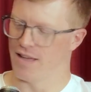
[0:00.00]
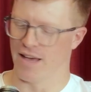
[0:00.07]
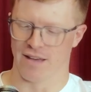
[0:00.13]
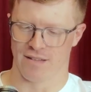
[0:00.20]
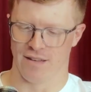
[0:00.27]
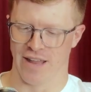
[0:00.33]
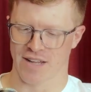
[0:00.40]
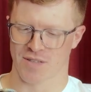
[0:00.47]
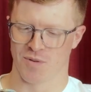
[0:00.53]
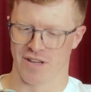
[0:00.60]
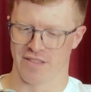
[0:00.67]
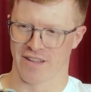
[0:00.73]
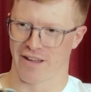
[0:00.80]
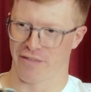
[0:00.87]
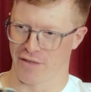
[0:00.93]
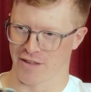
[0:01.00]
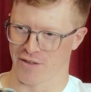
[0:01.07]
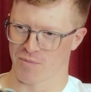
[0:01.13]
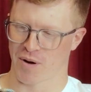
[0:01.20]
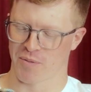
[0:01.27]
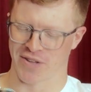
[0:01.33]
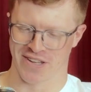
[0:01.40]
Yeah. Next one that I think
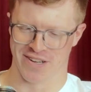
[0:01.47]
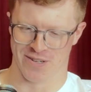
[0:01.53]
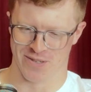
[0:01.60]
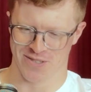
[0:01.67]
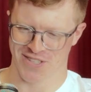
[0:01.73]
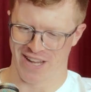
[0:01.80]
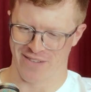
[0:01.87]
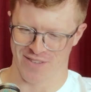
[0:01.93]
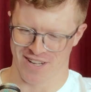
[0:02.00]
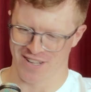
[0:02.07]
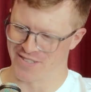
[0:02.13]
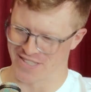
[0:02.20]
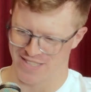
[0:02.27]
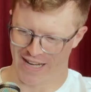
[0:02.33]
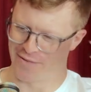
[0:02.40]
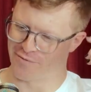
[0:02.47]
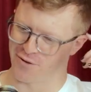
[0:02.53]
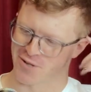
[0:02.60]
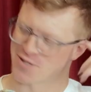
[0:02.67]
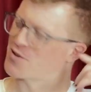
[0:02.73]
you're probably going to also have to close a tab for